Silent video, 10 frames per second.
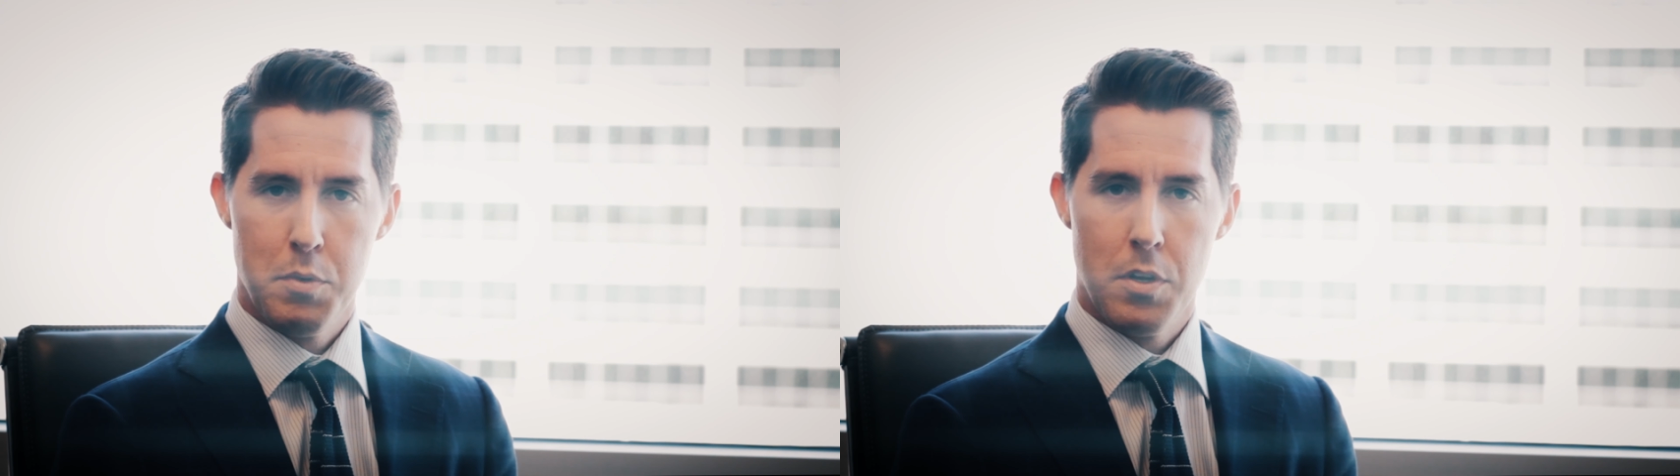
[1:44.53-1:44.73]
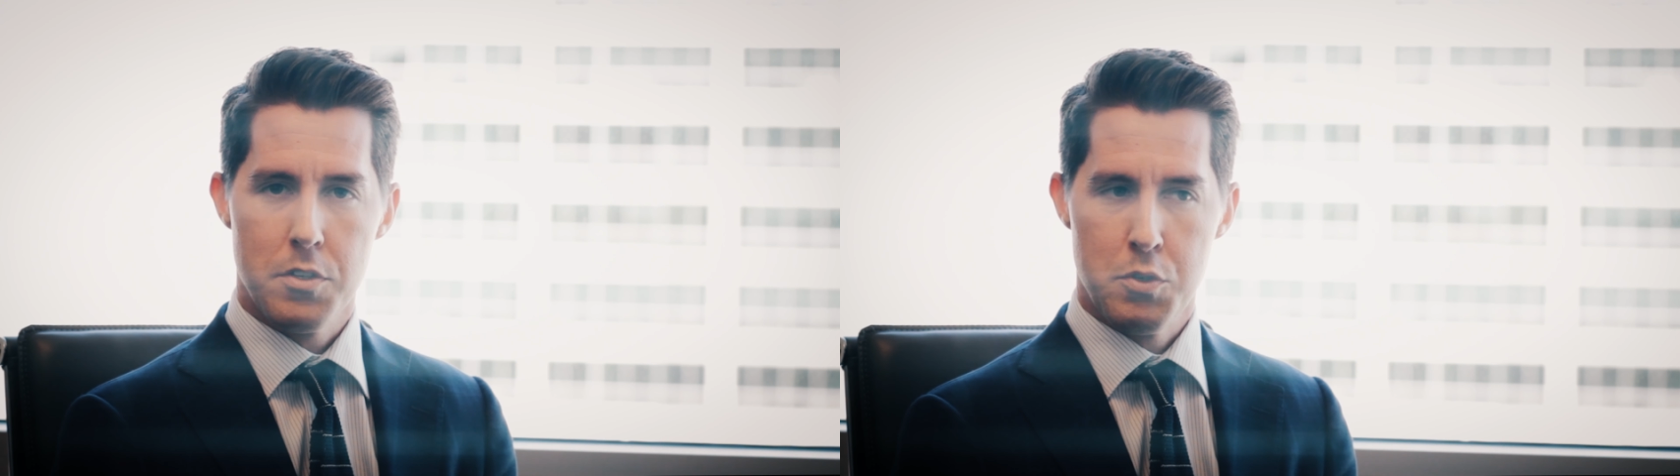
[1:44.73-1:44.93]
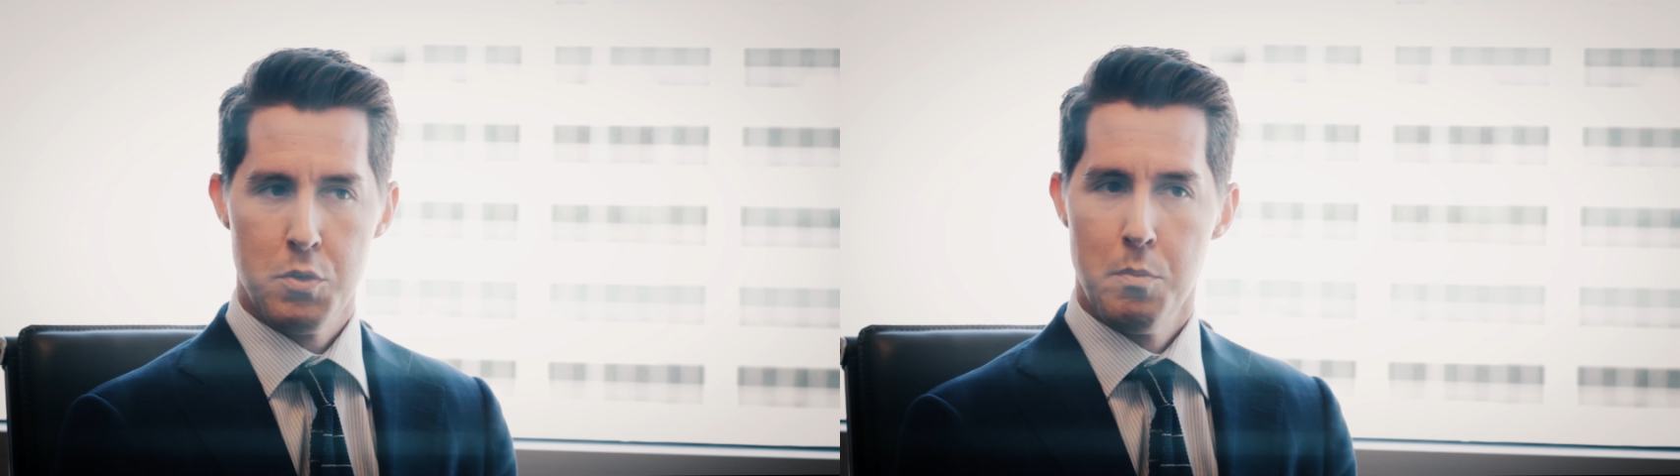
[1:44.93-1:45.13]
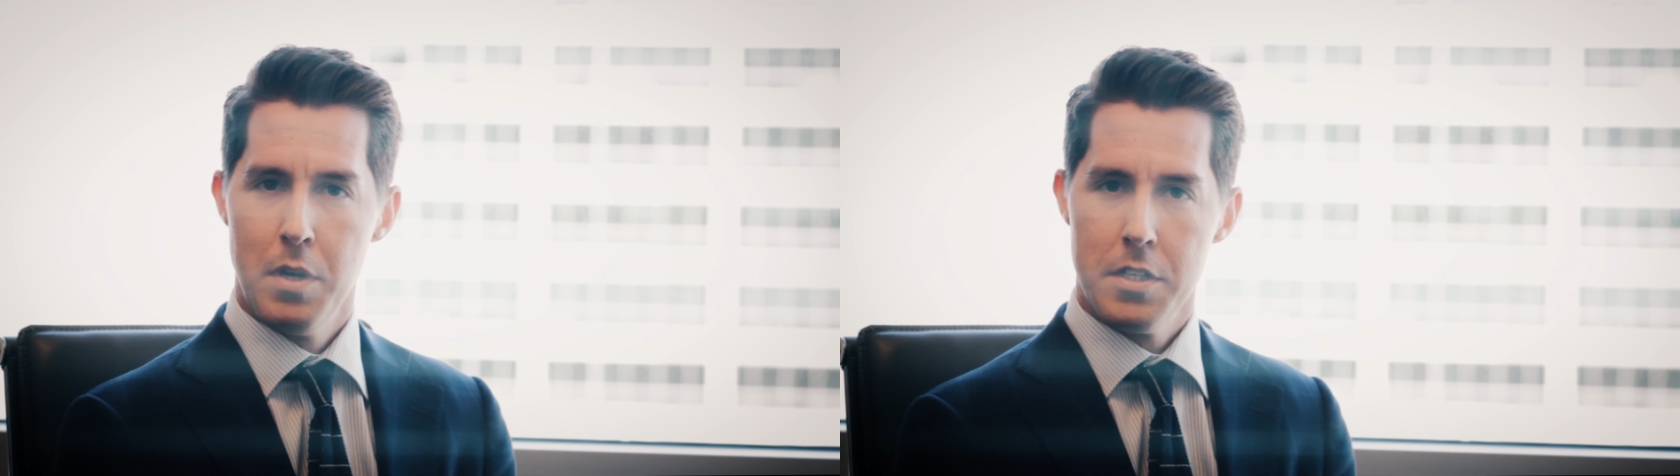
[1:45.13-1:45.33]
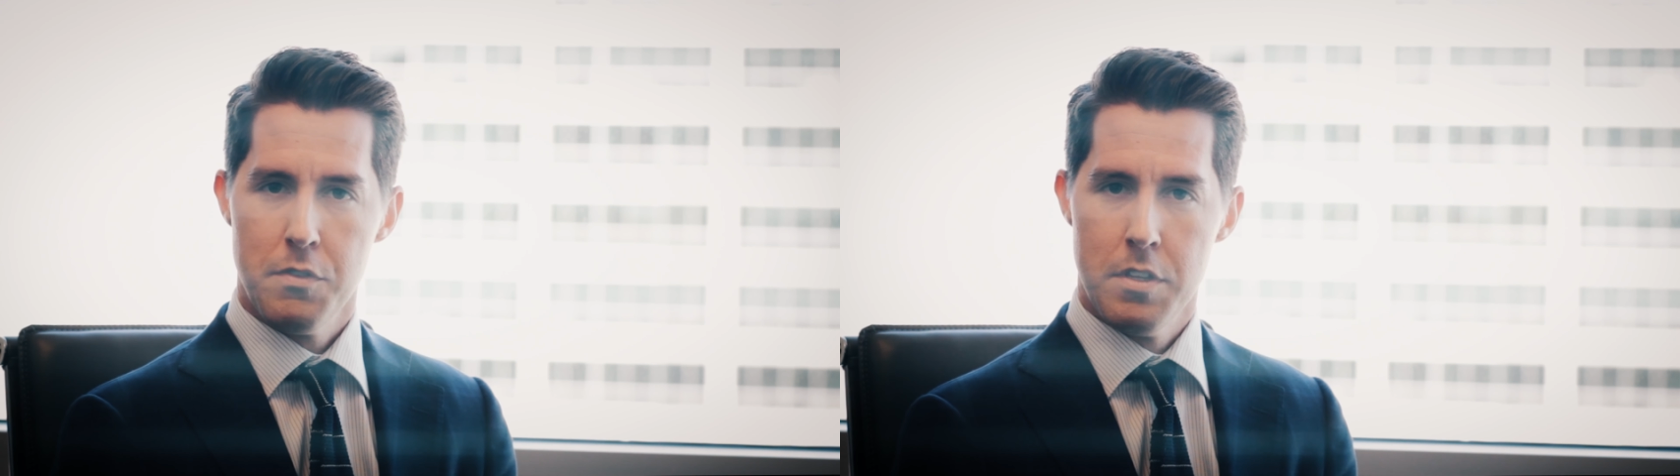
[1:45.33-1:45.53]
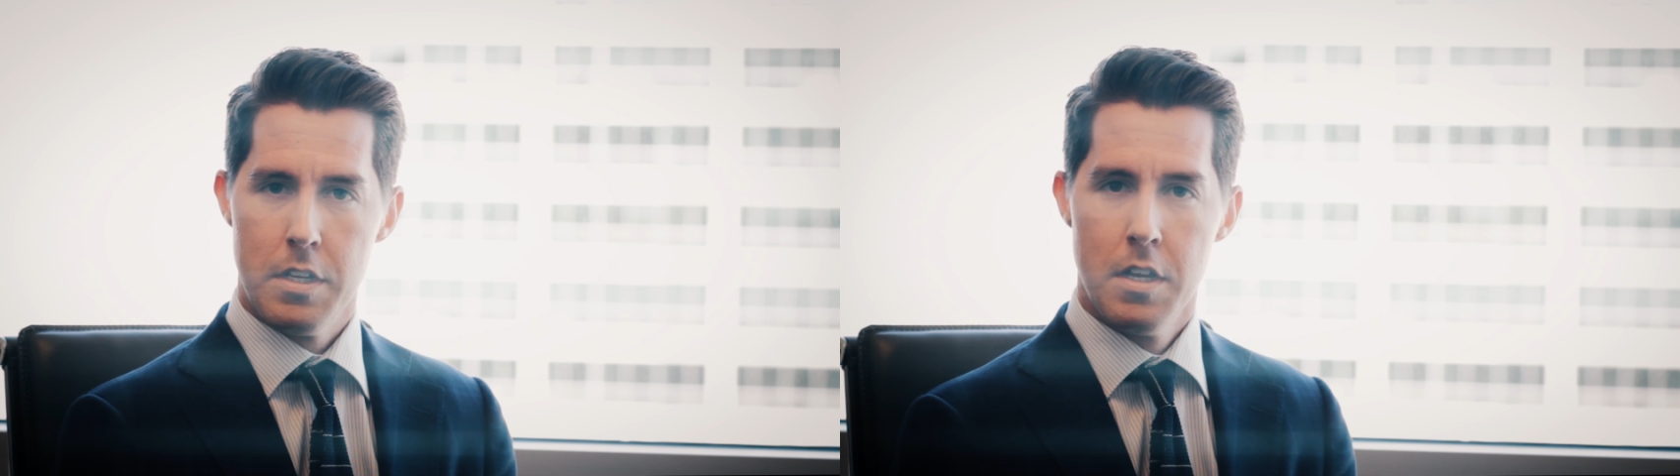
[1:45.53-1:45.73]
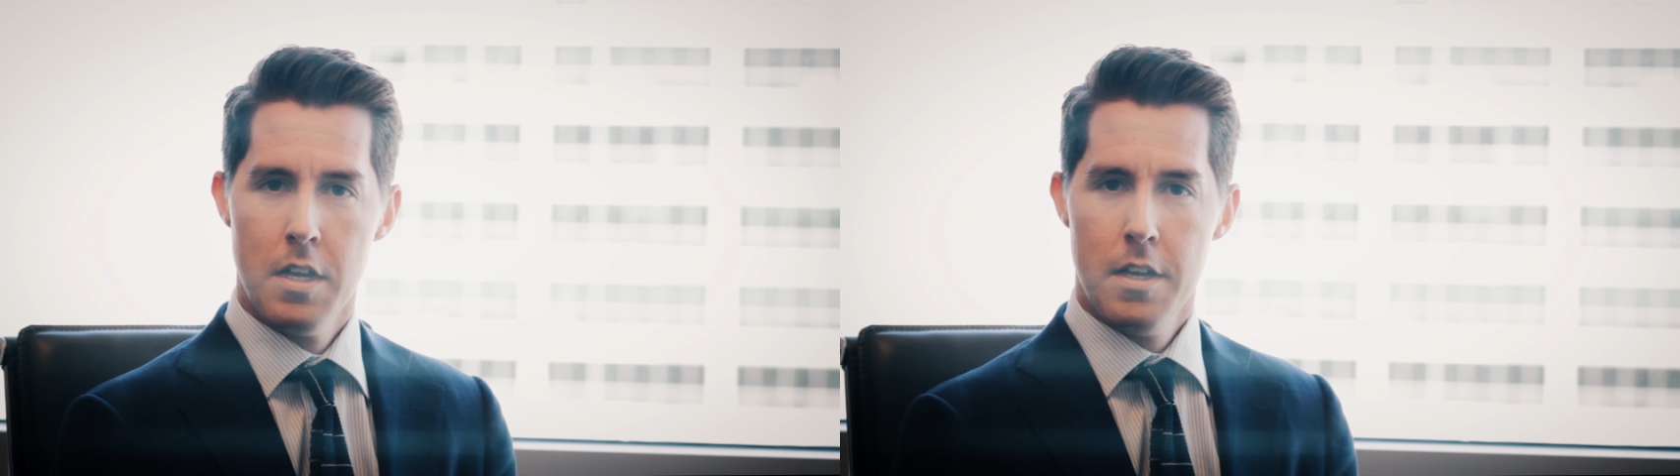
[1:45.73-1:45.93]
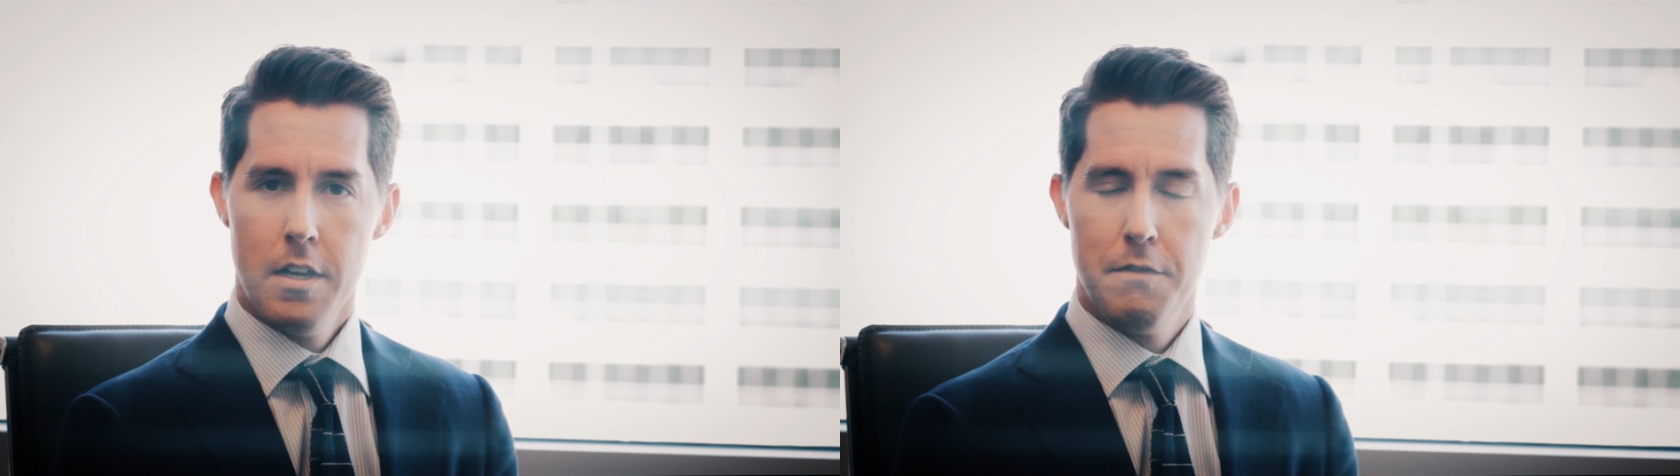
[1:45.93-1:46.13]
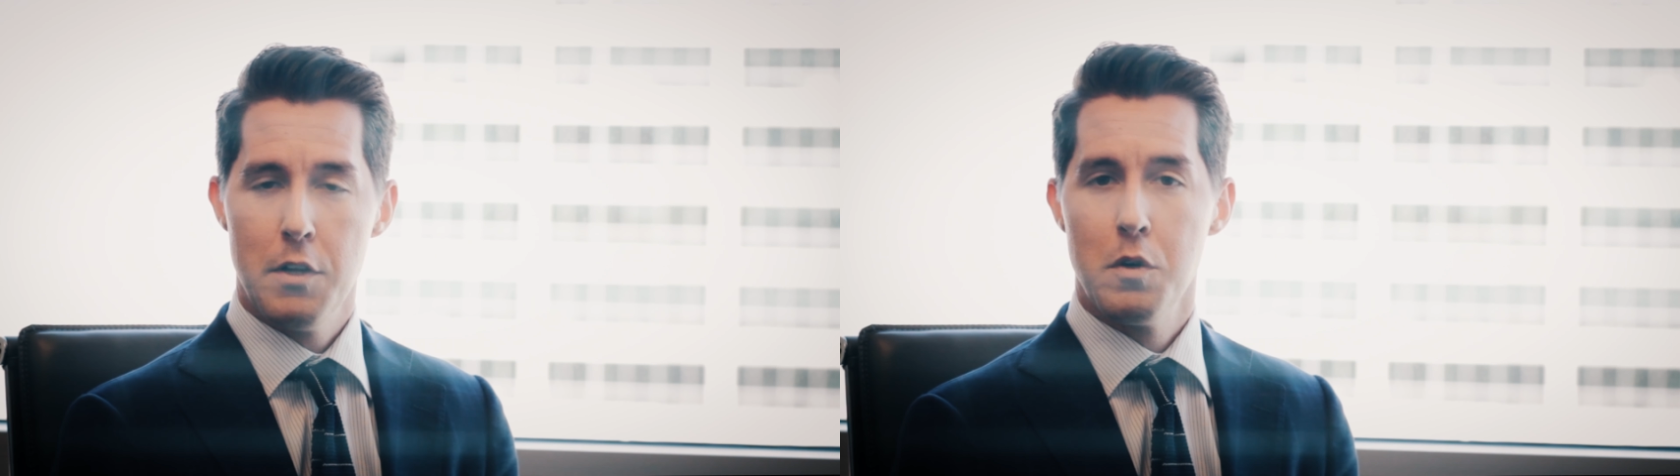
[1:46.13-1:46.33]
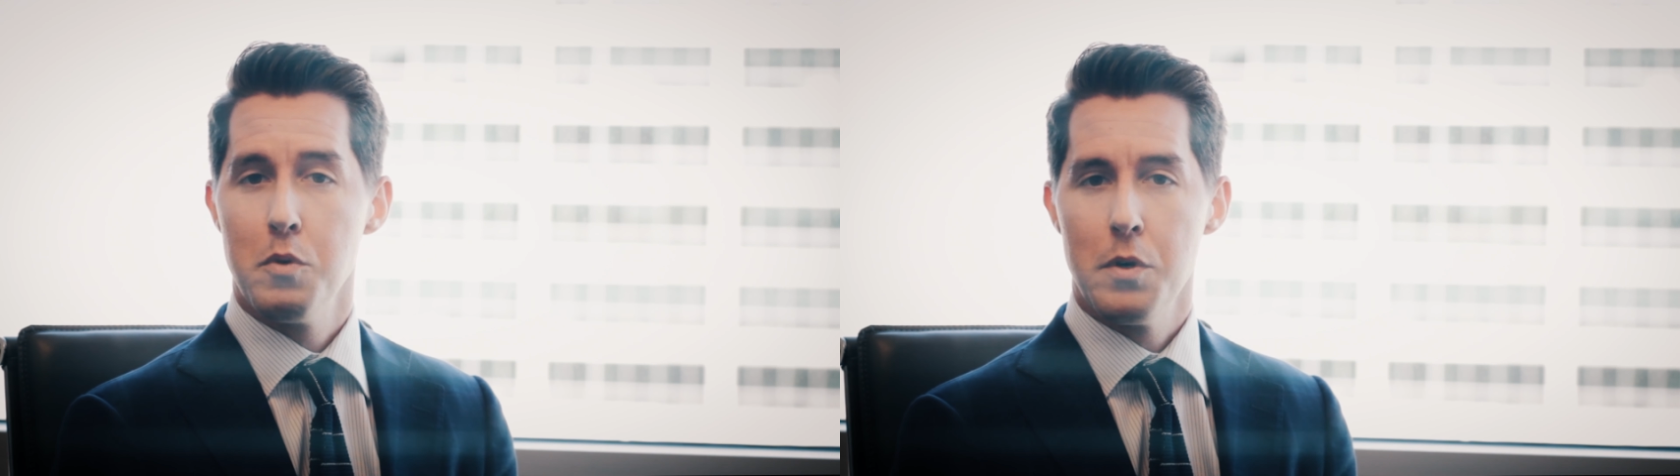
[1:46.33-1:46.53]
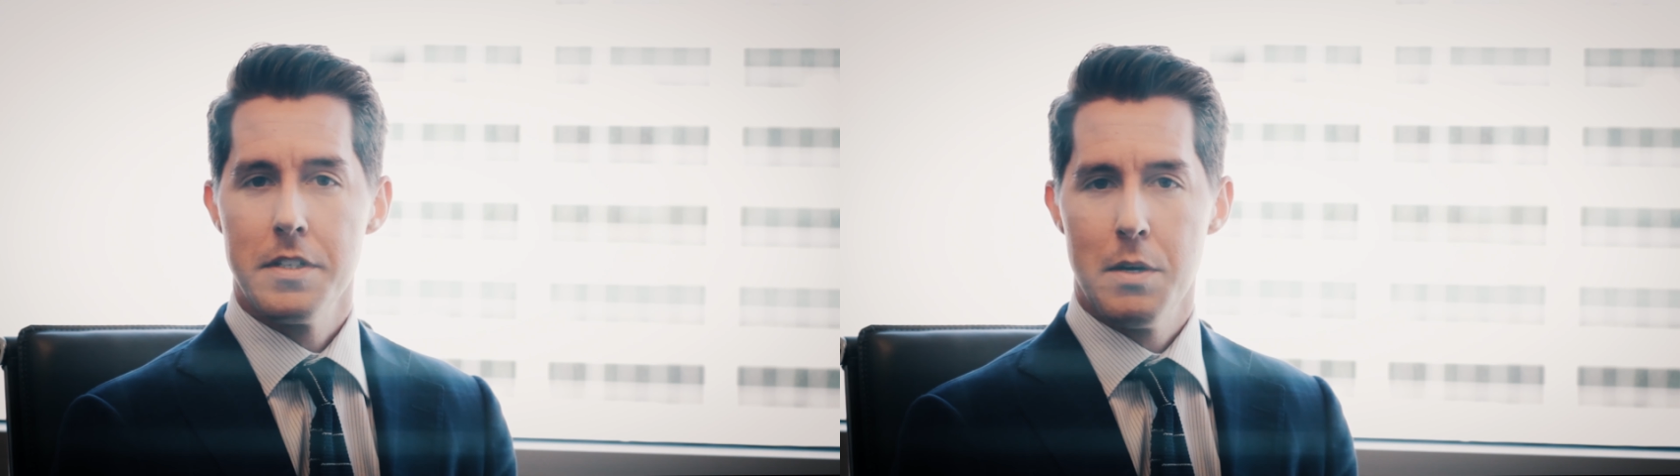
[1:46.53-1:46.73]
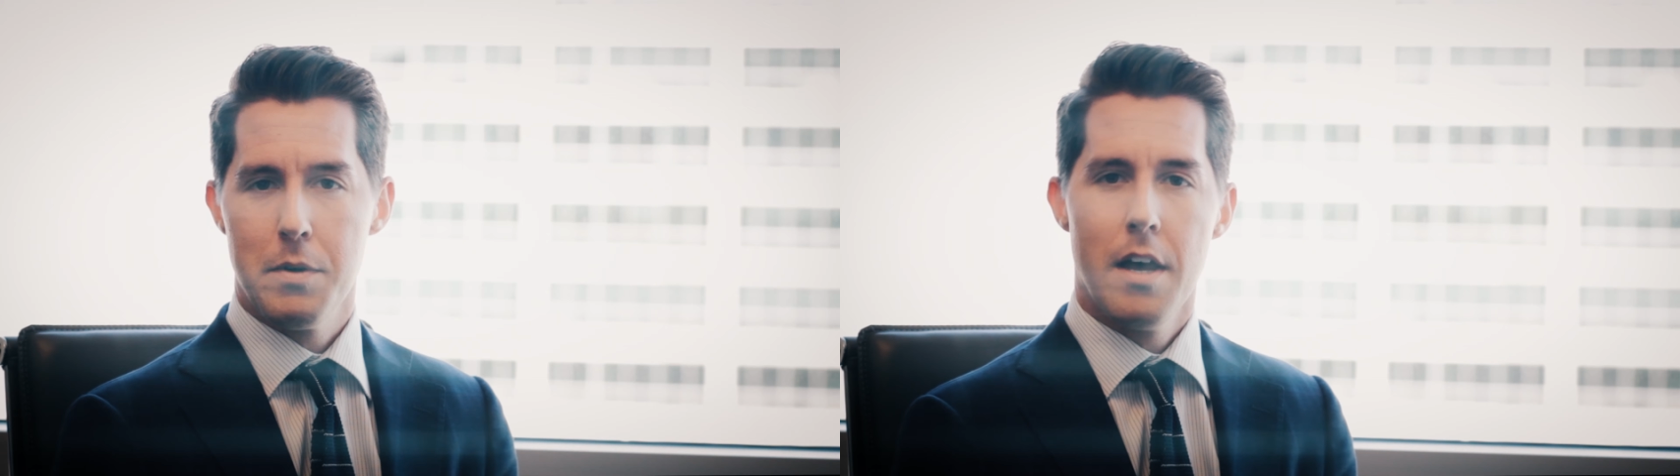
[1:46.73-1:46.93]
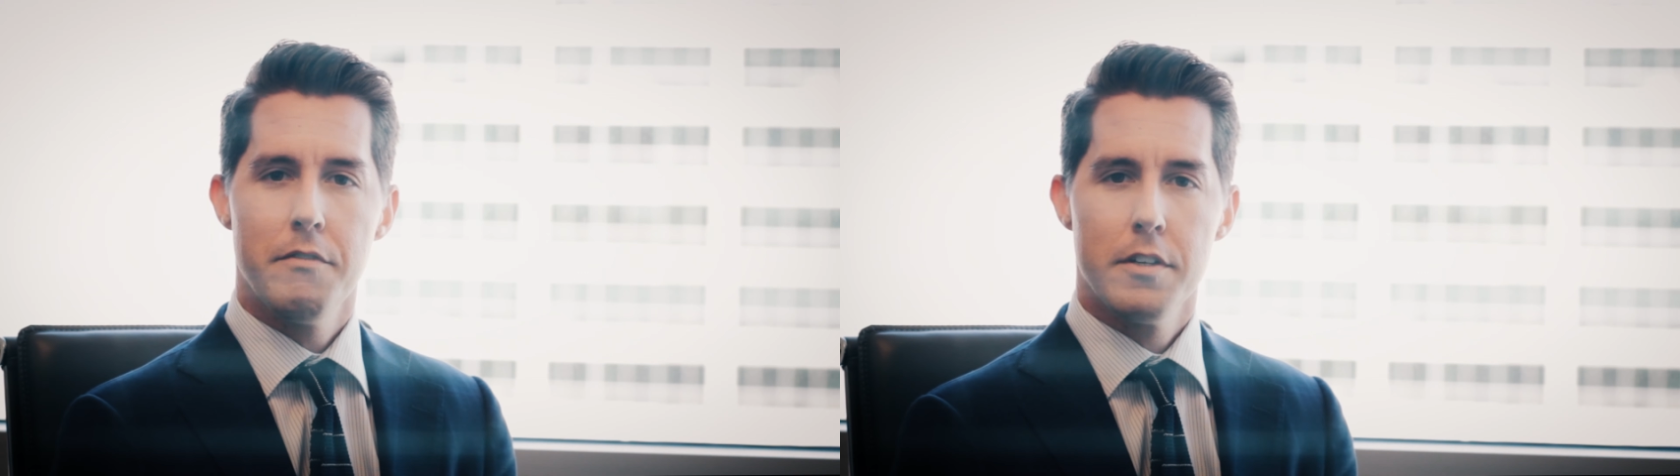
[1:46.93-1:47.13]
but also do the best for the fellow employees that we have